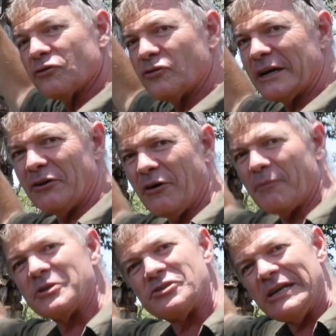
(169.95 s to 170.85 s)

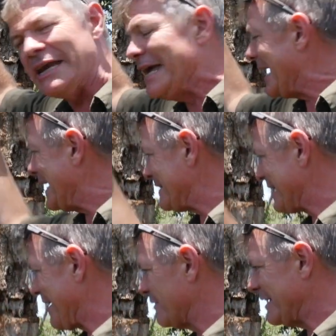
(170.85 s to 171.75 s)
trigonometry, it
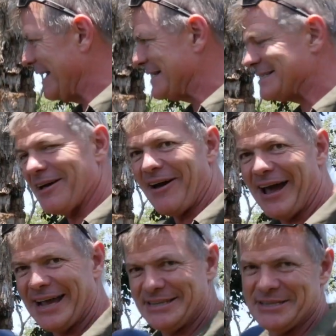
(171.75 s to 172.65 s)
calculates the
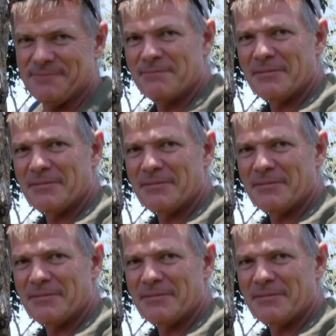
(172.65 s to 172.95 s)
height.